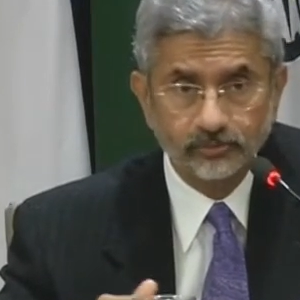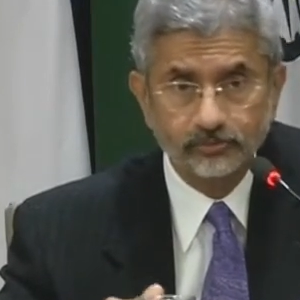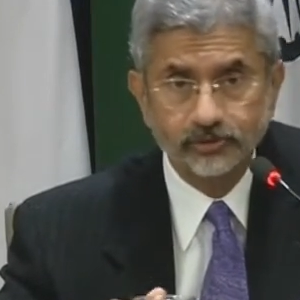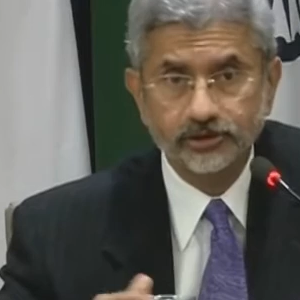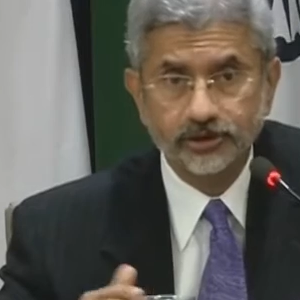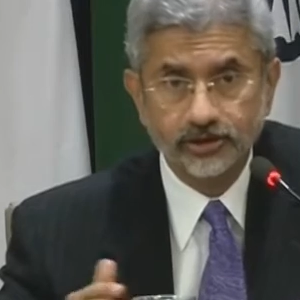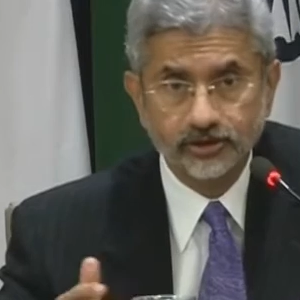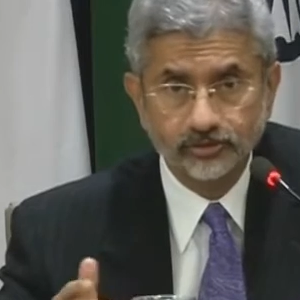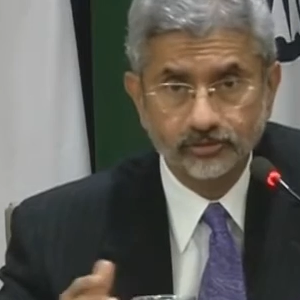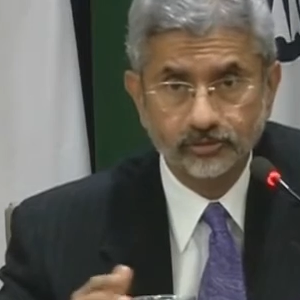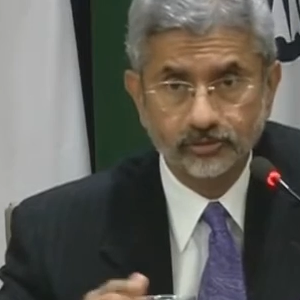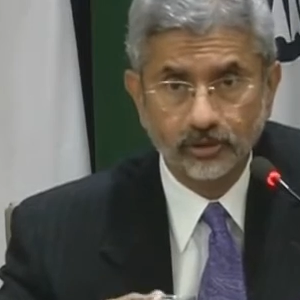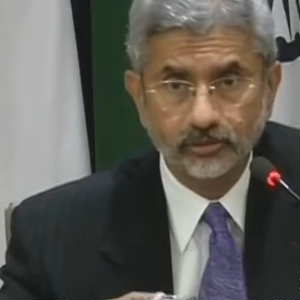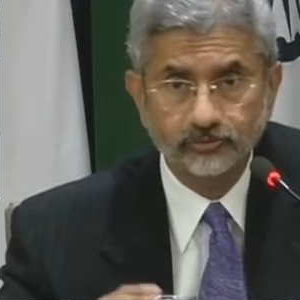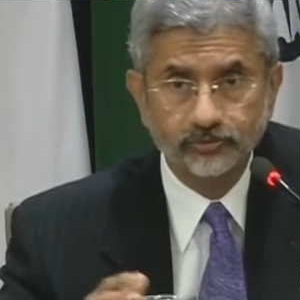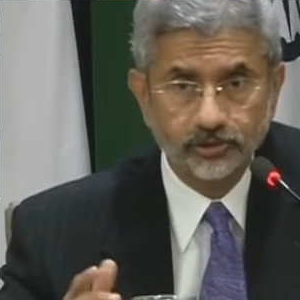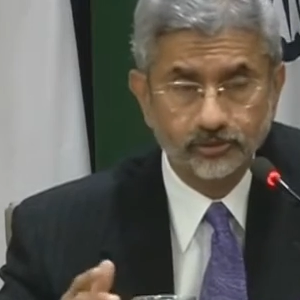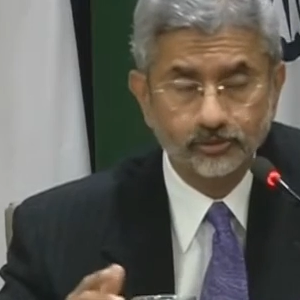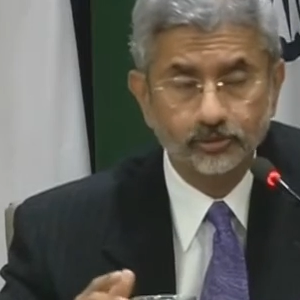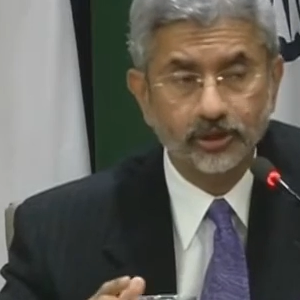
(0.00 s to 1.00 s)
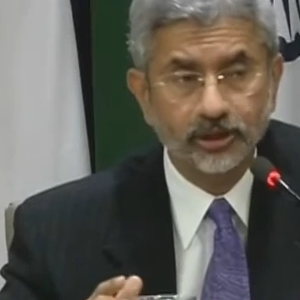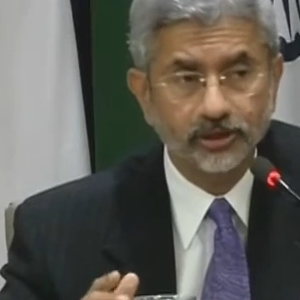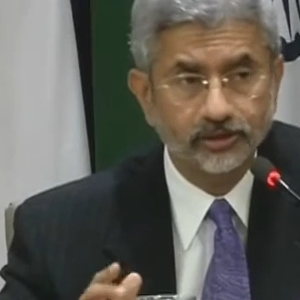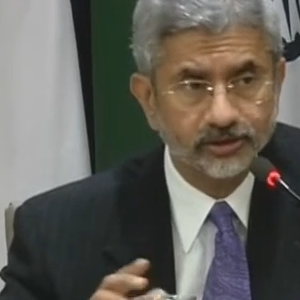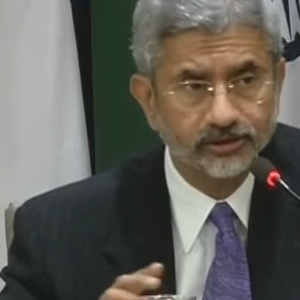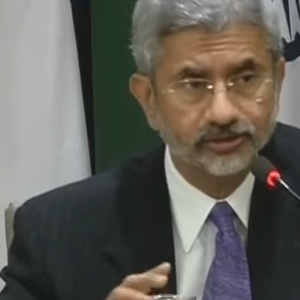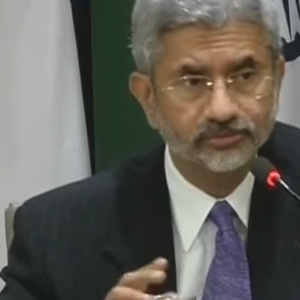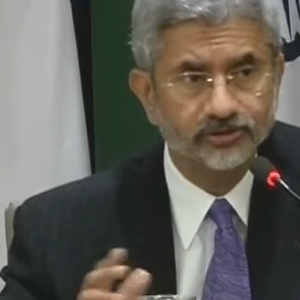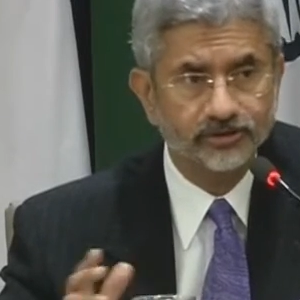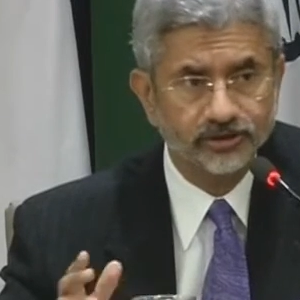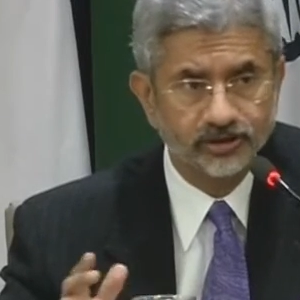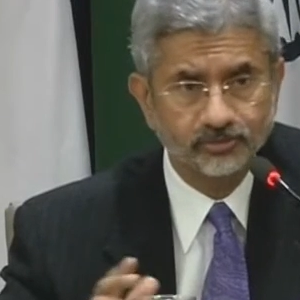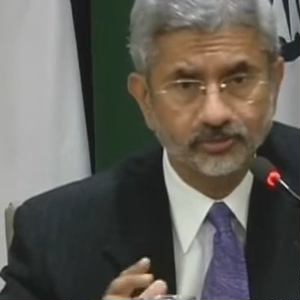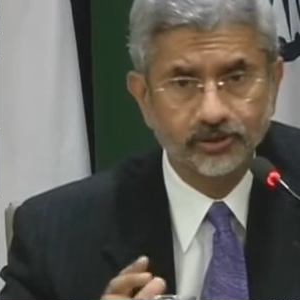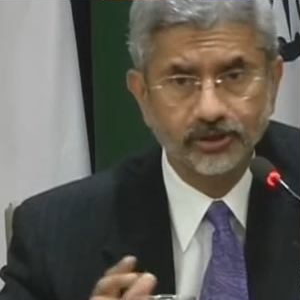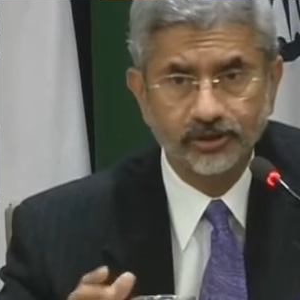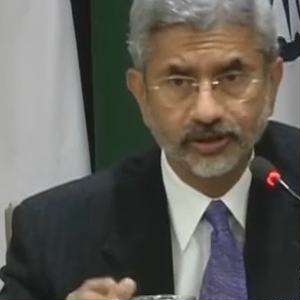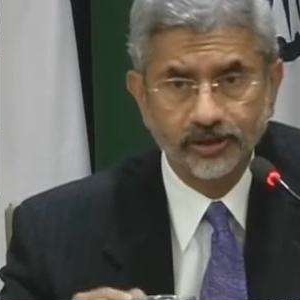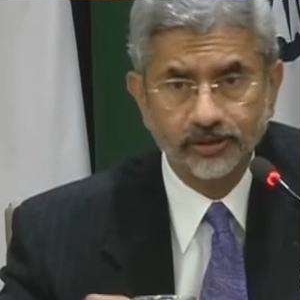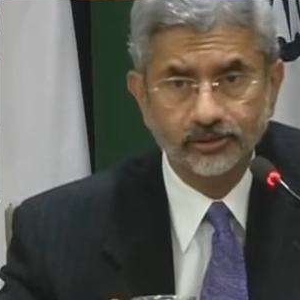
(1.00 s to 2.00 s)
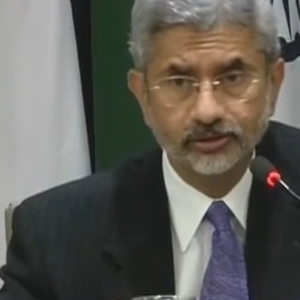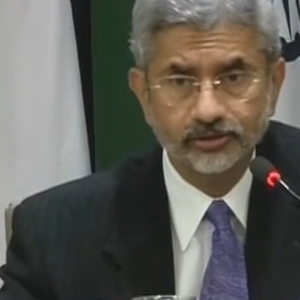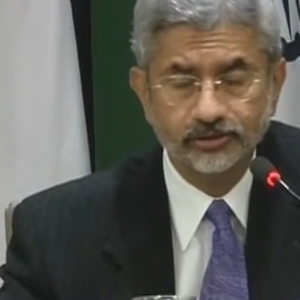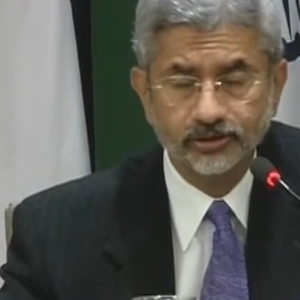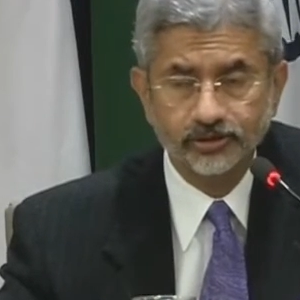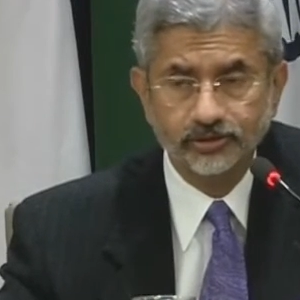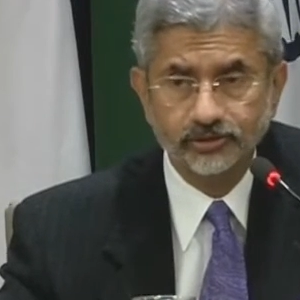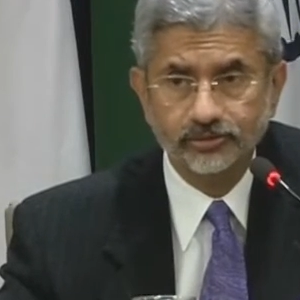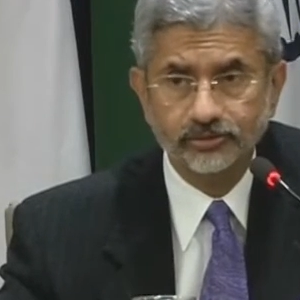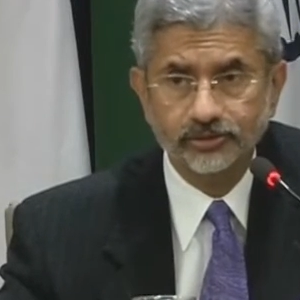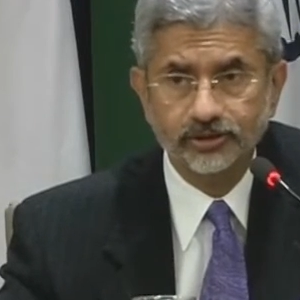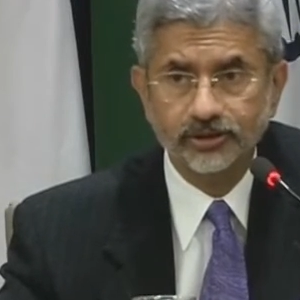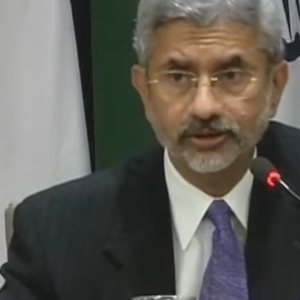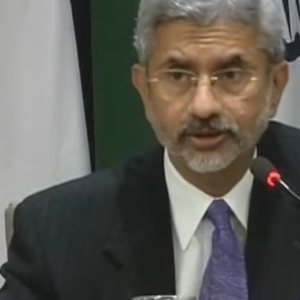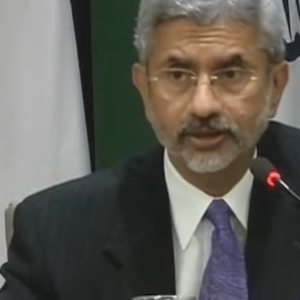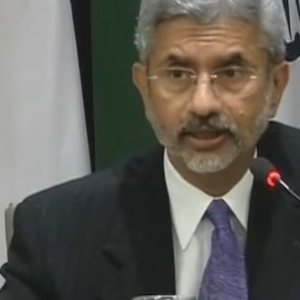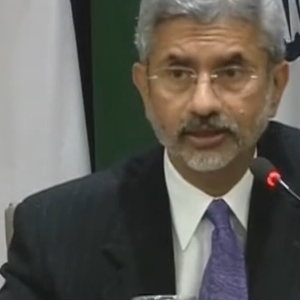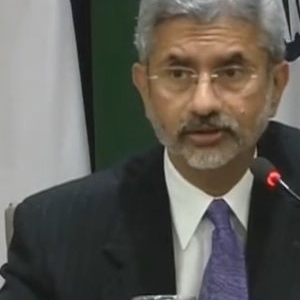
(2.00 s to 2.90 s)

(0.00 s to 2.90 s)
which has of the two countries, which has been reconstituted,